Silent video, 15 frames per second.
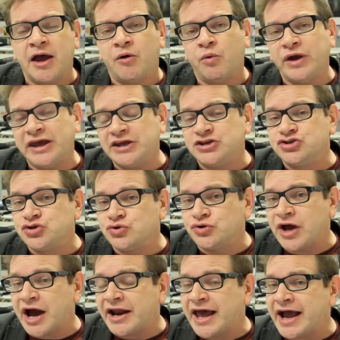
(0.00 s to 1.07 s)
We do
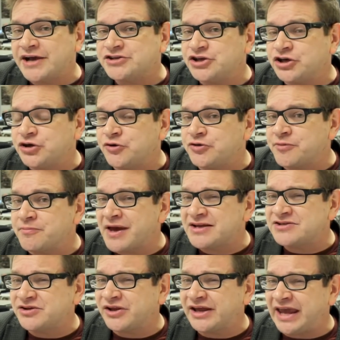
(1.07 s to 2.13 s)
not execute the
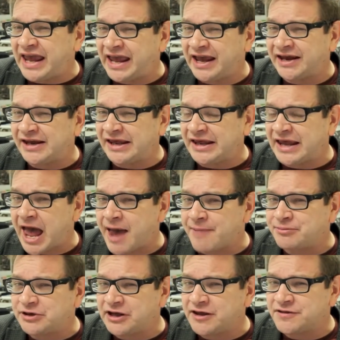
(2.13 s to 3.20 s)
mentally
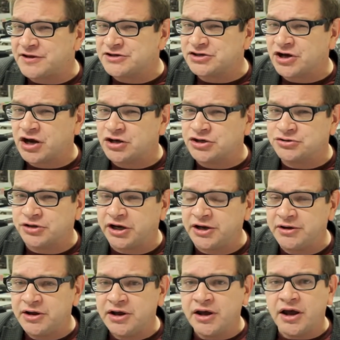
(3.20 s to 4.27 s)
handicapped in this country.